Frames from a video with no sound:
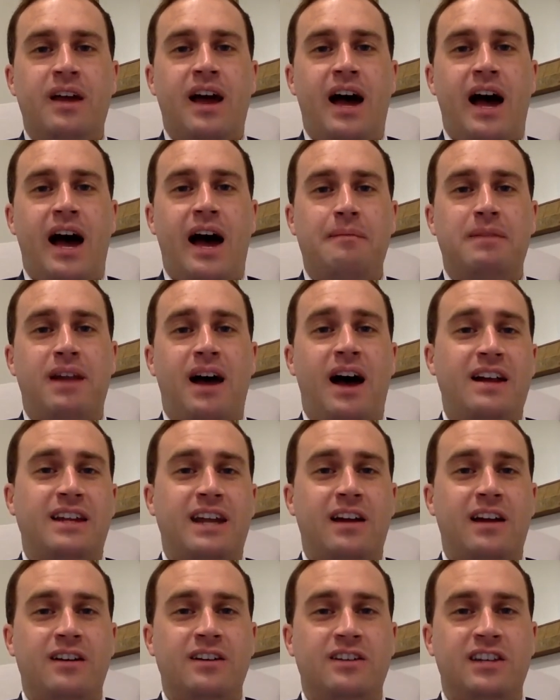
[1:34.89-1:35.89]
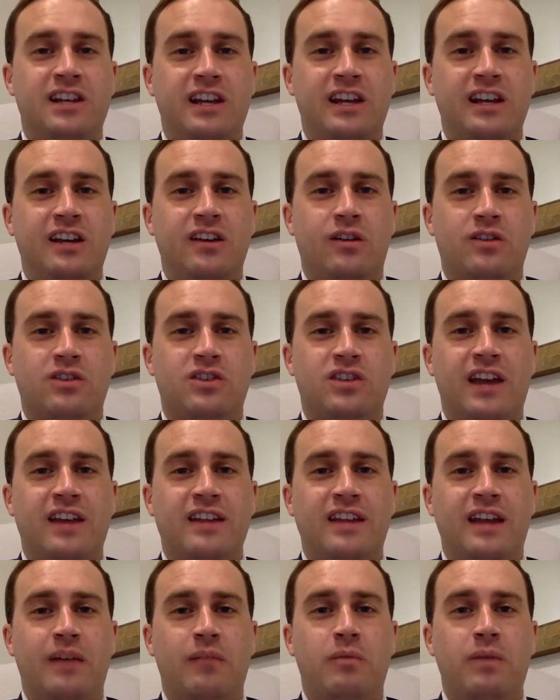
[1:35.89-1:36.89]
I'm not guaranteeing or
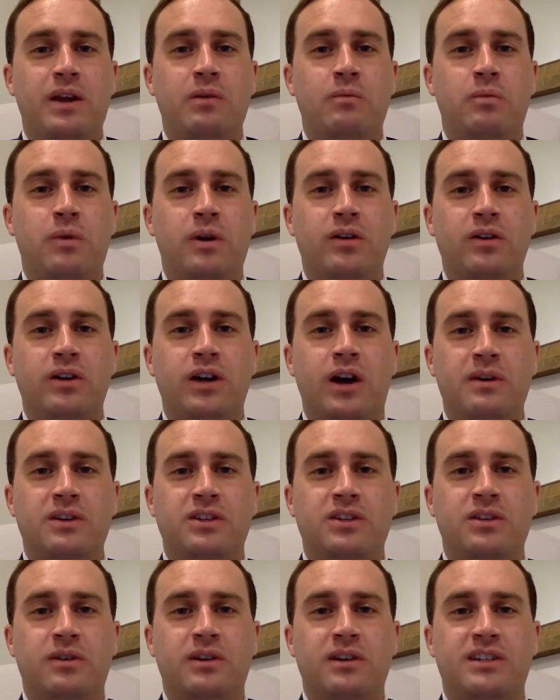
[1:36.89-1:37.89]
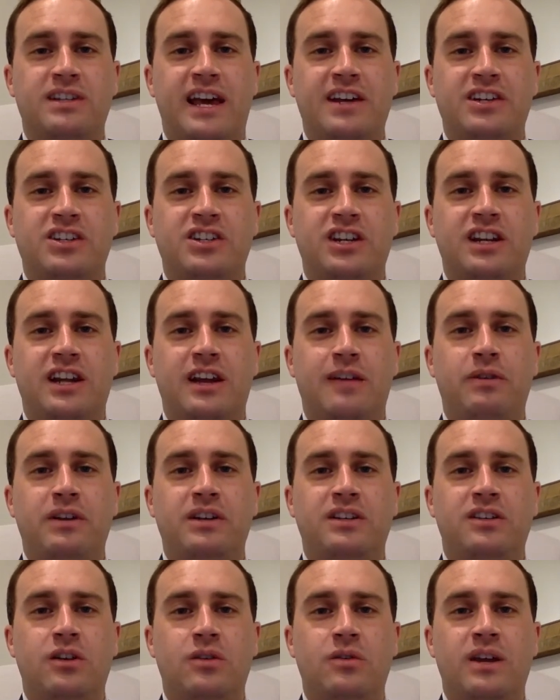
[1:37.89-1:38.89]
saying that we will go into a recession if
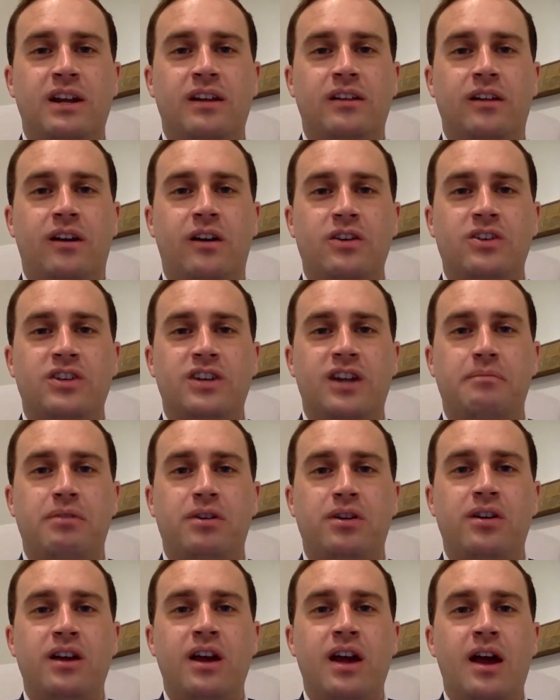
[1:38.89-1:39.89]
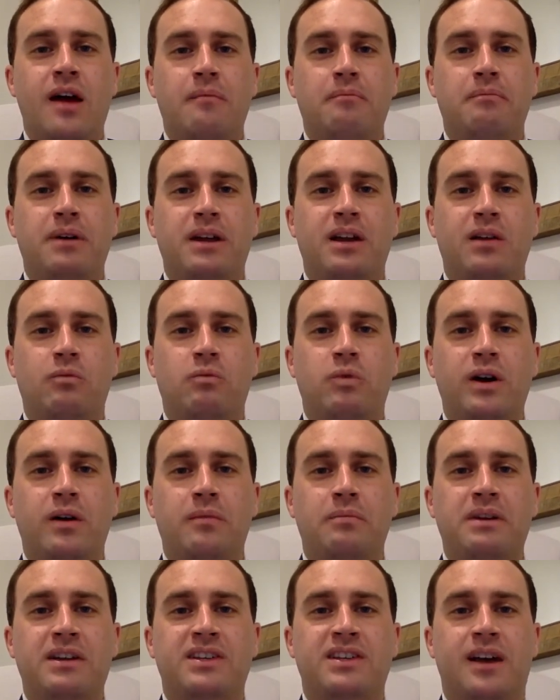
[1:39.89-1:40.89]
we do get a large number, but it
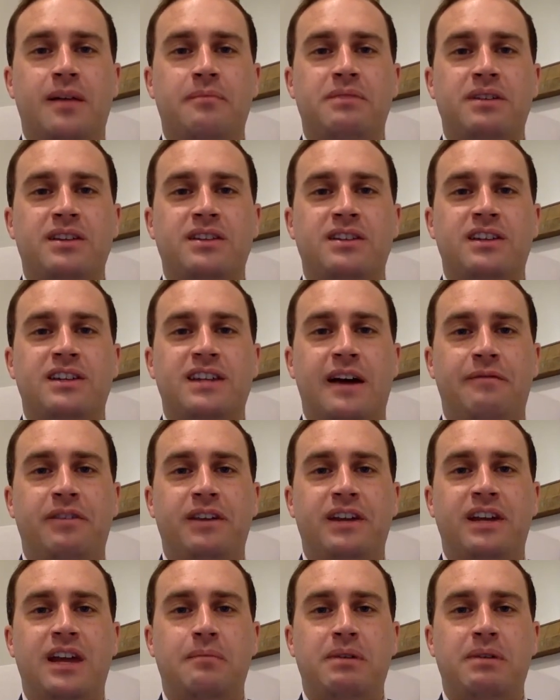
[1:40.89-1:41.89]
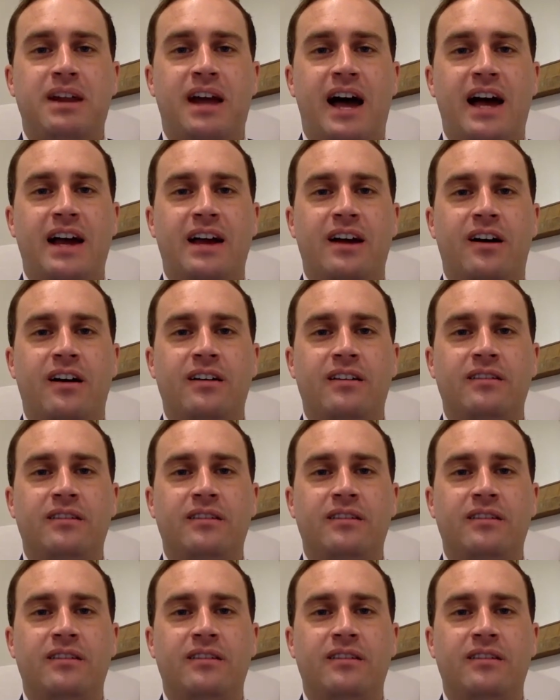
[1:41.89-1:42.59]
will be something to definitely keep an eye on.